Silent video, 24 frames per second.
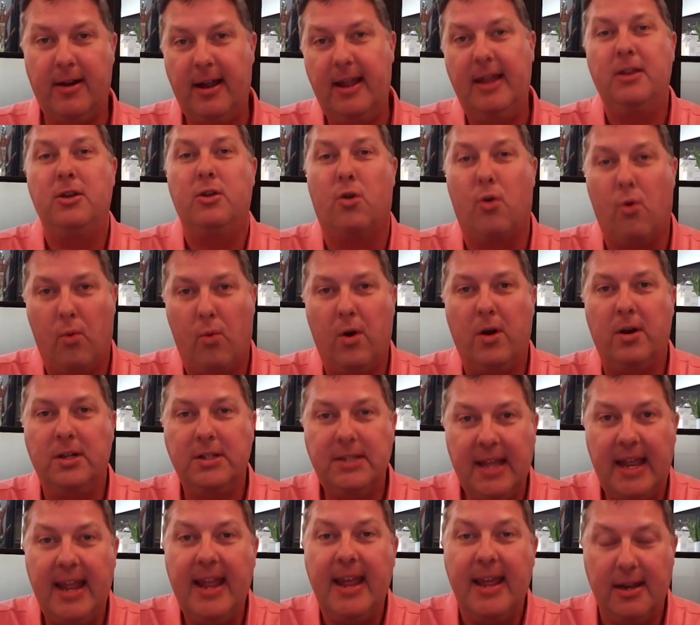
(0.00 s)
in your
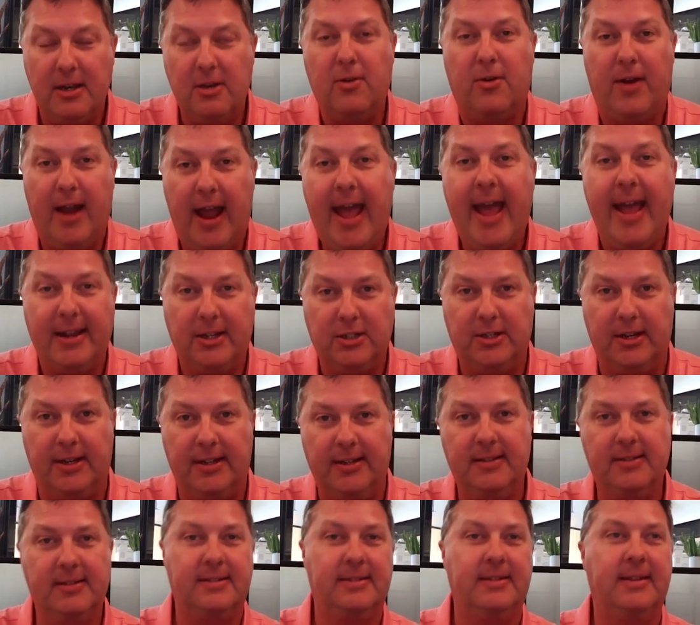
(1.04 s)
words and your
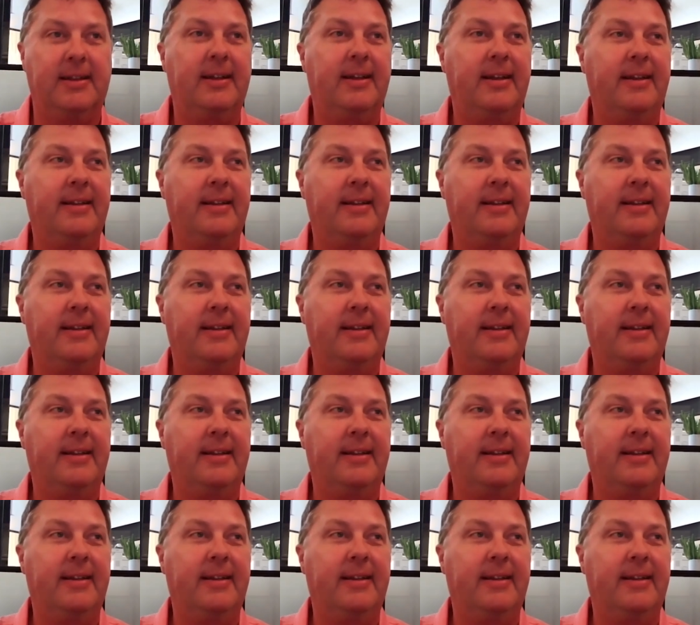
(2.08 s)
actions